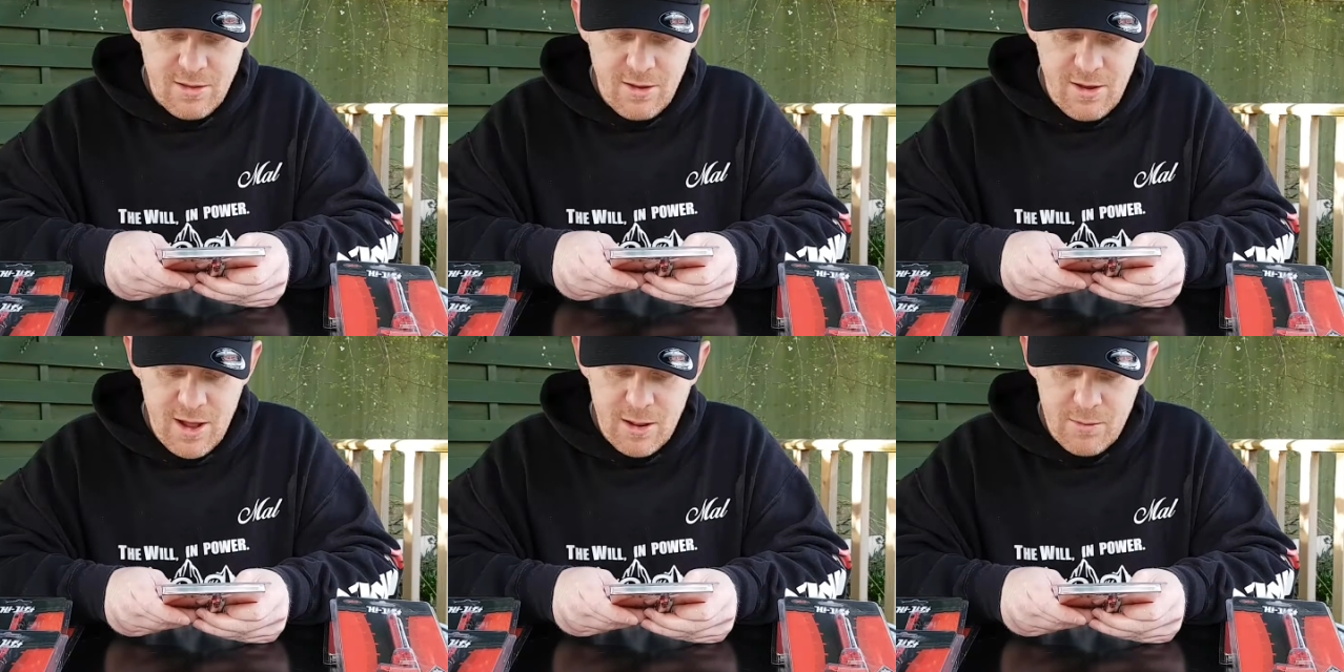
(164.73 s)

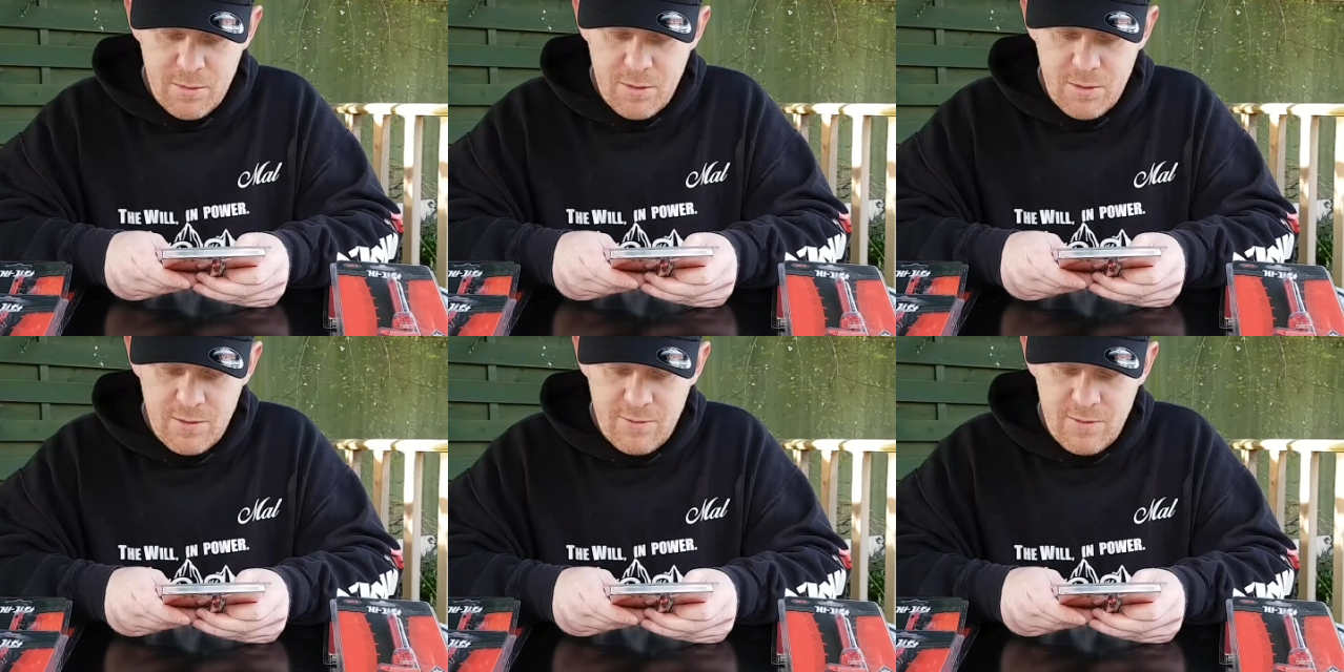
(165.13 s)
to help
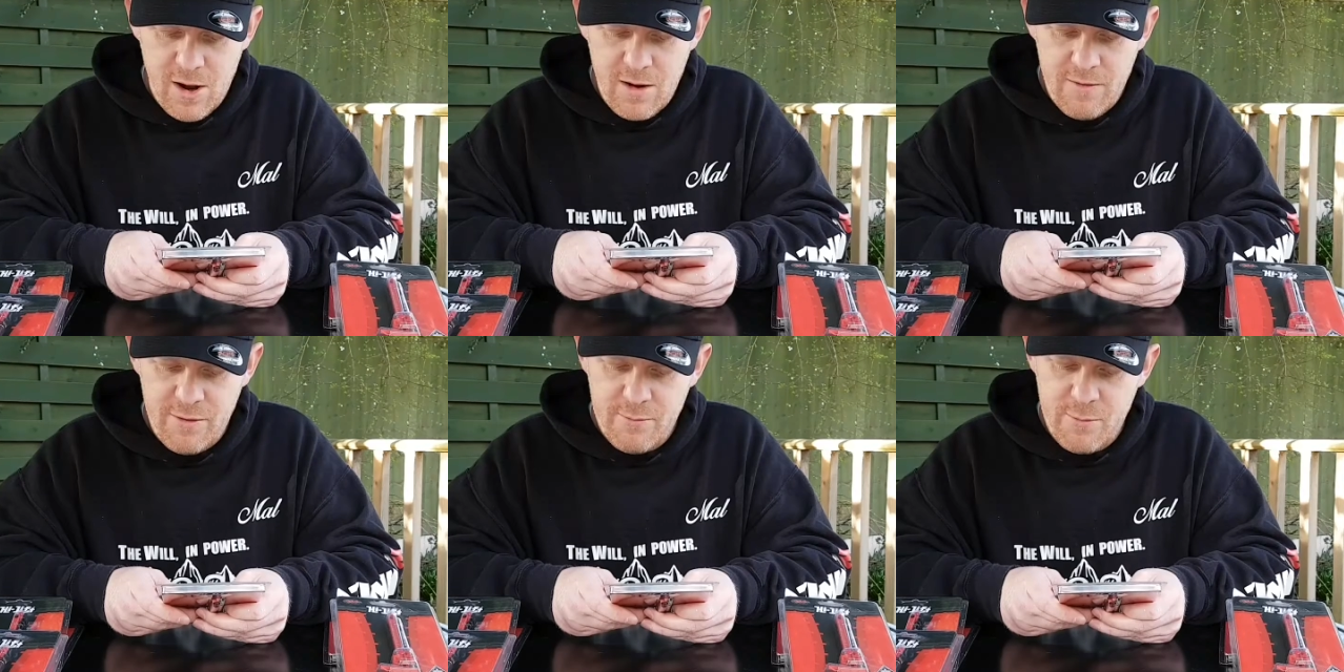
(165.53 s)
you
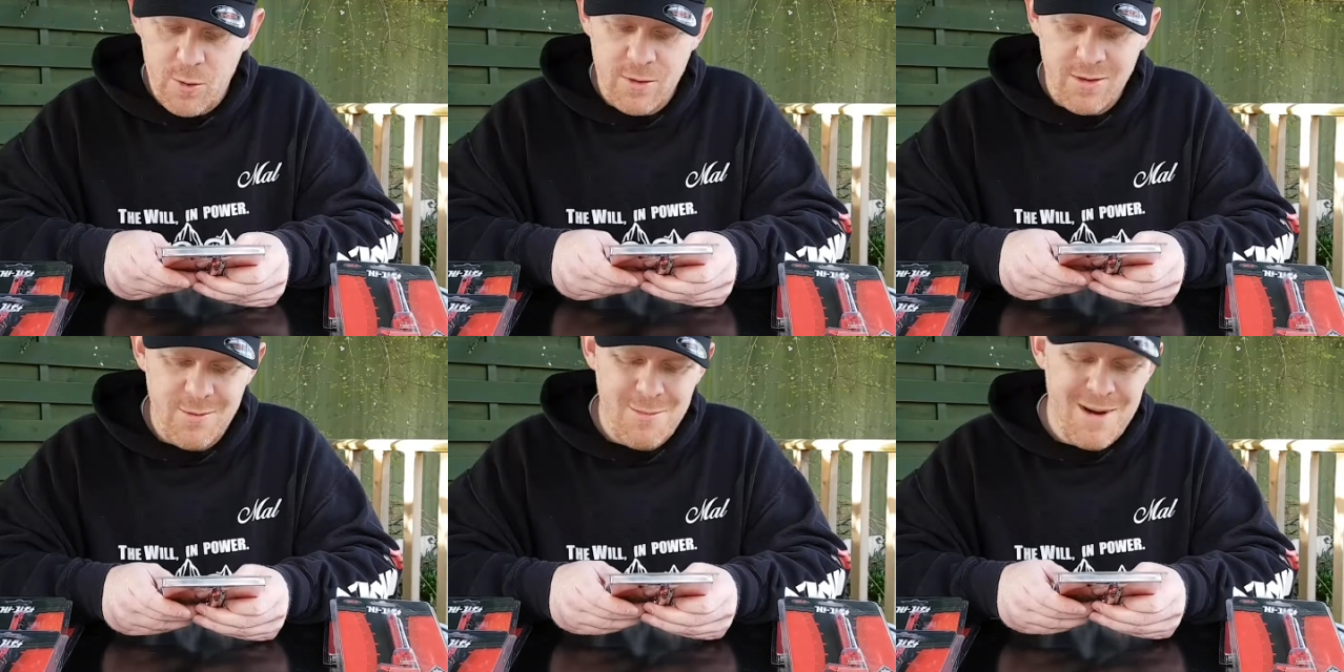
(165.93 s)
survive the
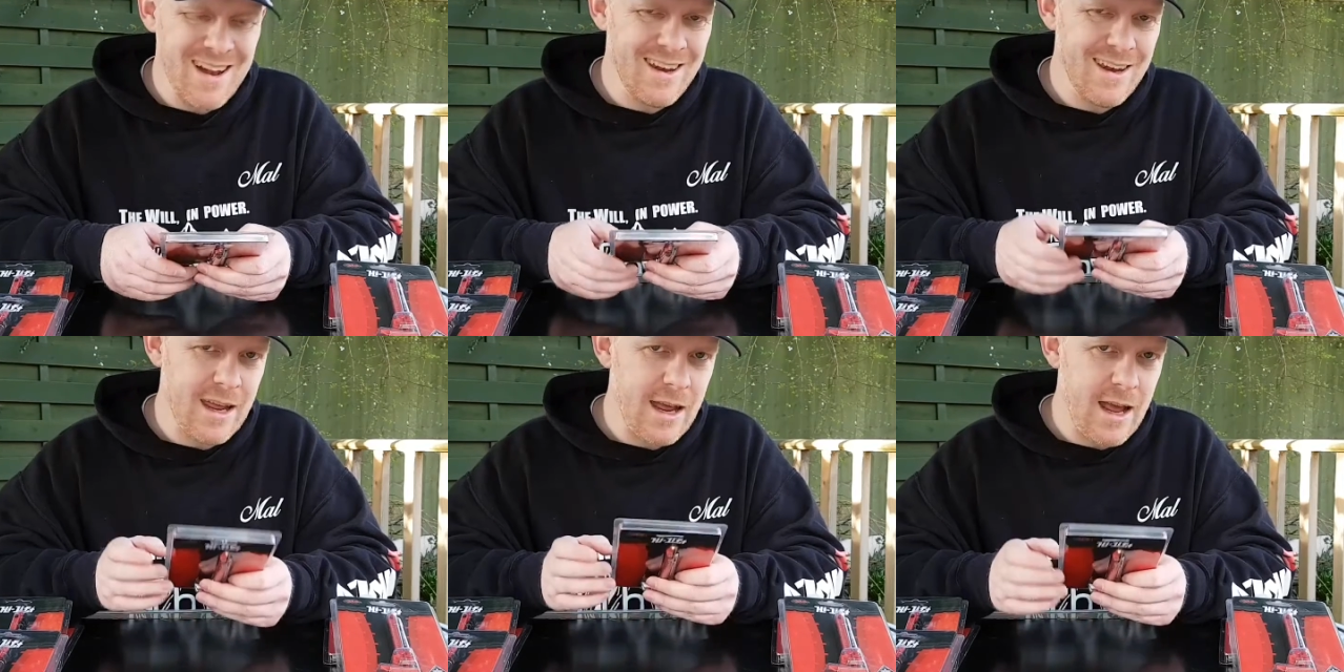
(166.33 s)
most
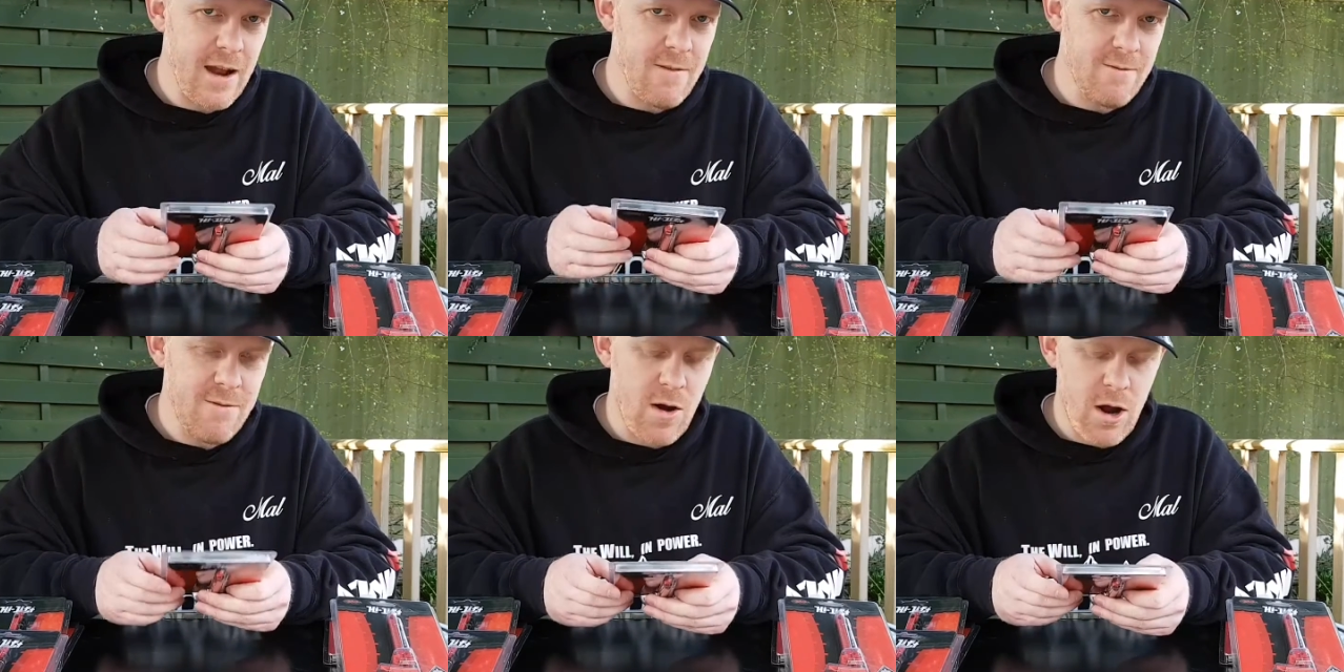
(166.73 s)
demanding
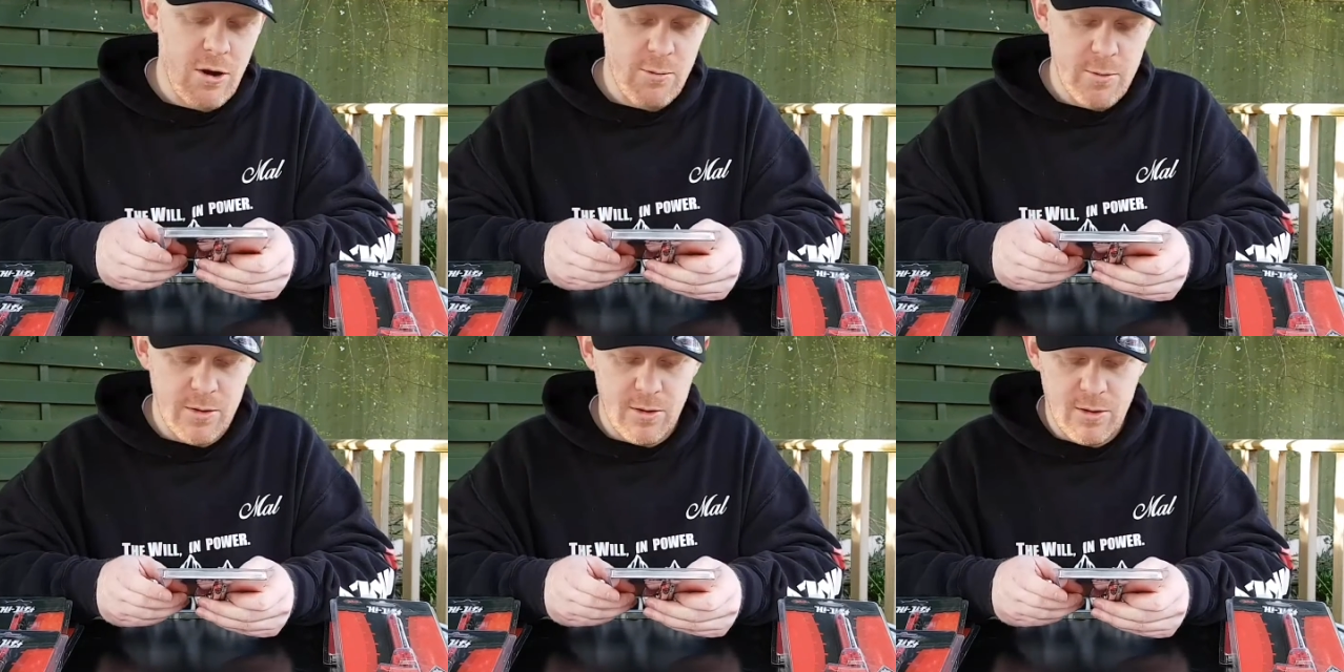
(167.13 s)

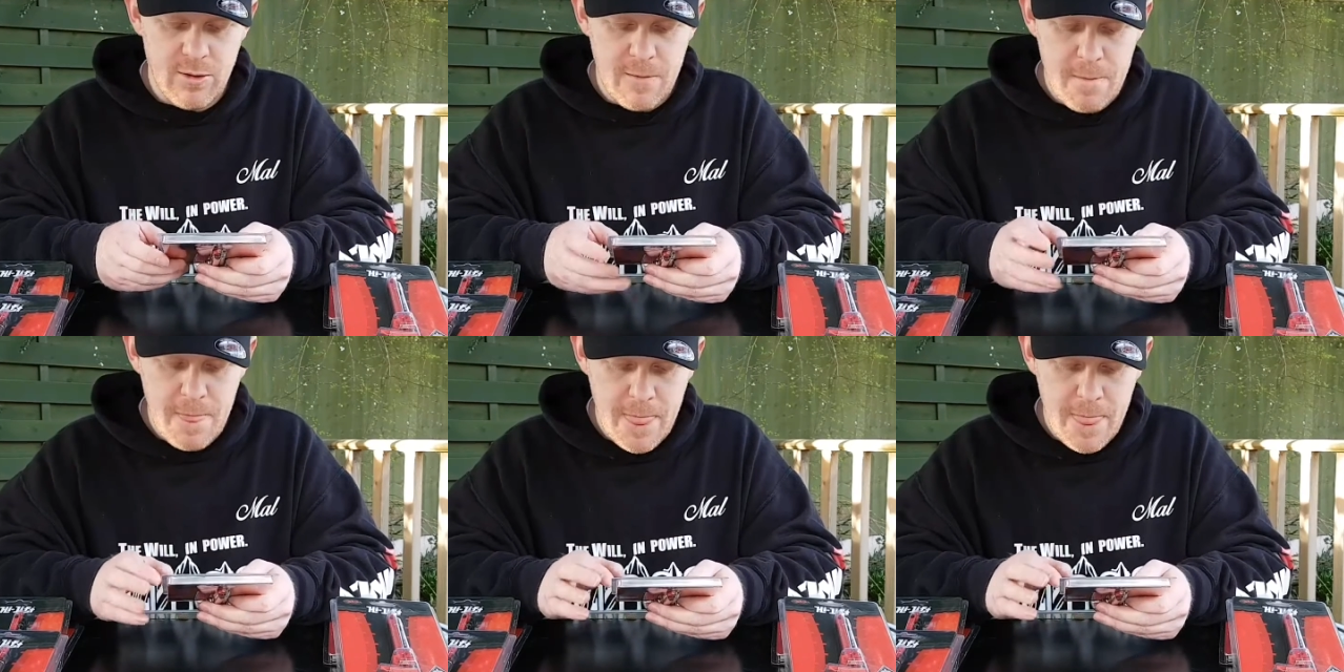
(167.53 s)
environments.